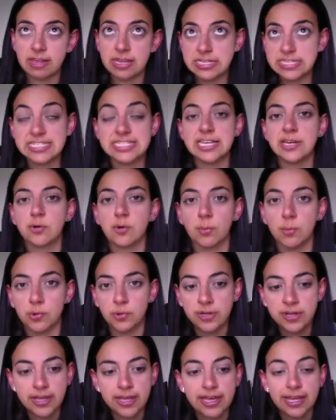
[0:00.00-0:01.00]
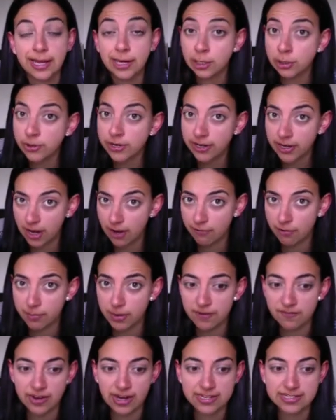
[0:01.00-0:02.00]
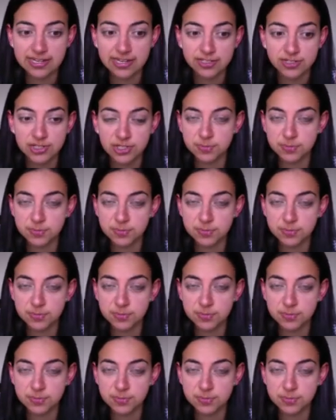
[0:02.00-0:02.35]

considerable, including government vaccines.